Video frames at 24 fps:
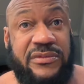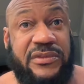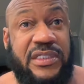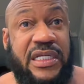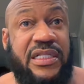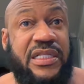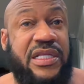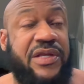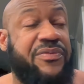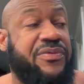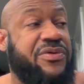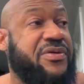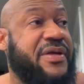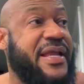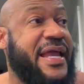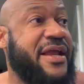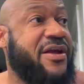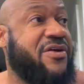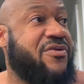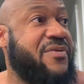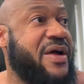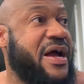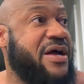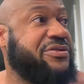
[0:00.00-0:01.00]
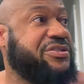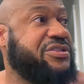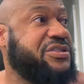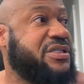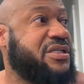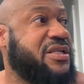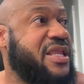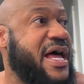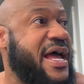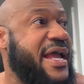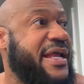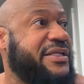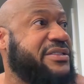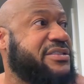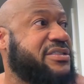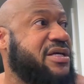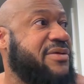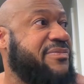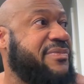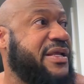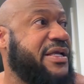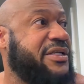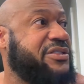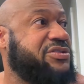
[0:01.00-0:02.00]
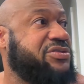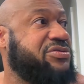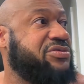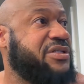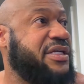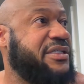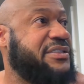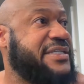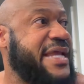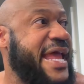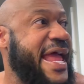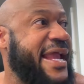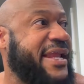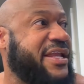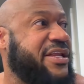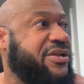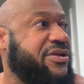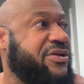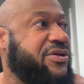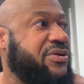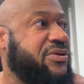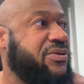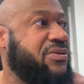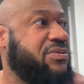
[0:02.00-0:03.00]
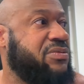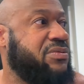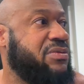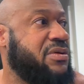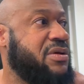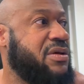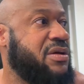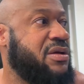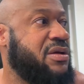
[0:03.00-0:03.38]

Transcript: And then you got grouchy clients coming at you, attacking you